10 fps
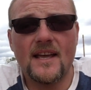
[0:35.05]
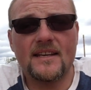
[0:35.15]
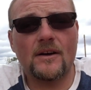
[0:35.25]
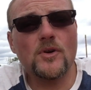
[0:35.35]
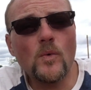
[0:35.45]

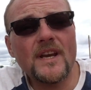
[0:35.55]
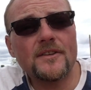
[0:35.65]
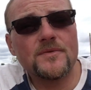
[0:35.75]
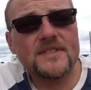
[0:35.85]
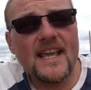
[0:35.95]
Now, no one
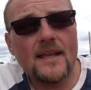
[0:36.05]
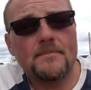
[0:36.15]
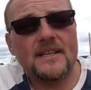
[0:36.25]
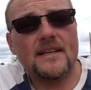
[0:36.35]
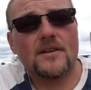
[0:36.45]
else was
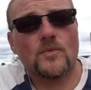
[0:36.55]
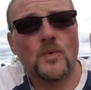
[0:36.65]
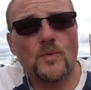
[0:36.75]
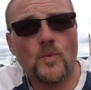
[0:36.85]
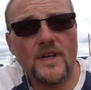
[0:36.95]
camping here
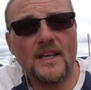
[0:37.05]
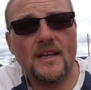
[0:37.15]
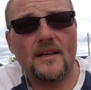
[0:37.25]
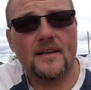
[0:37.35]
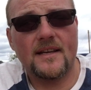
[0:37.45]
when
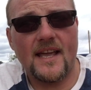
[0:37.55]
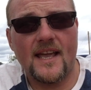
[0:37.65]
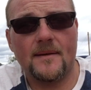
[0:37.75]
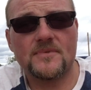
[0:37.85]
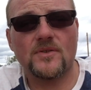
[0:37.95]
we came,